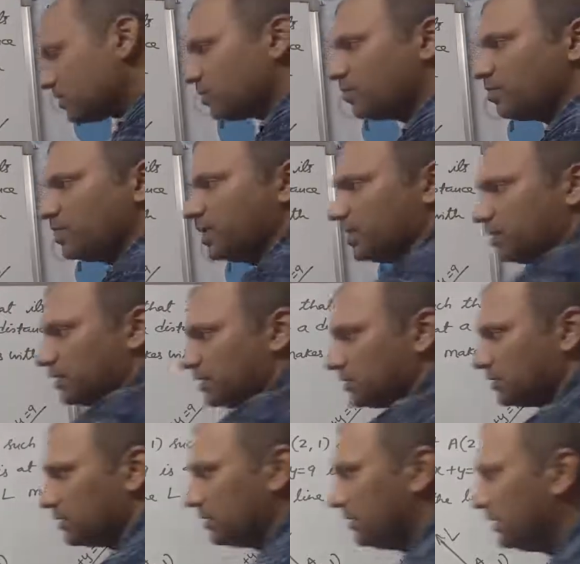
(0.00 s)
of P.
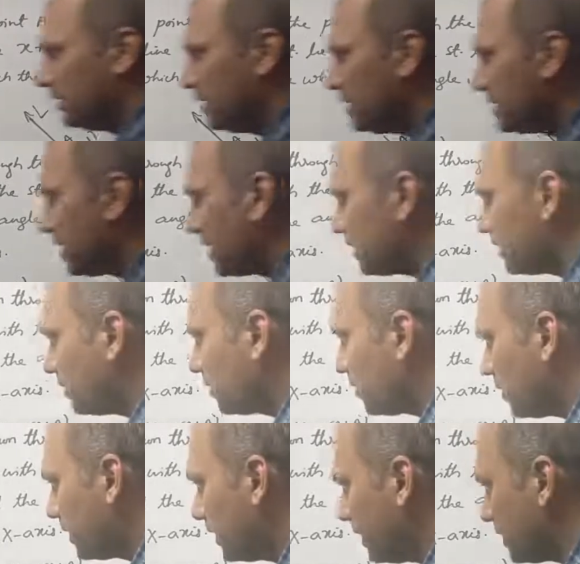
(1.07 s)
These are the
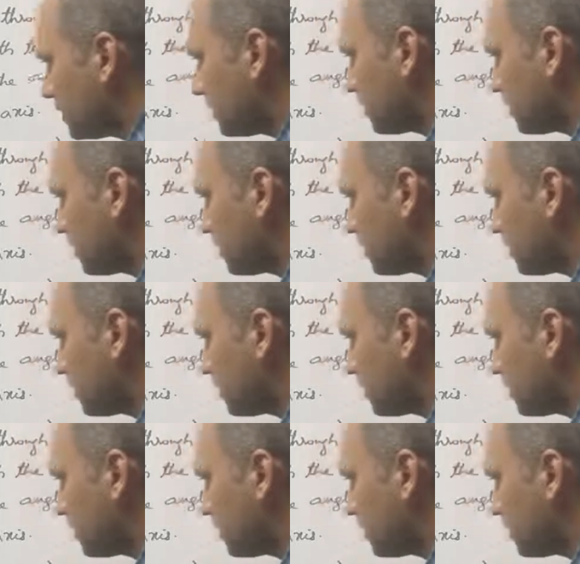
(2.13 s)
coordinates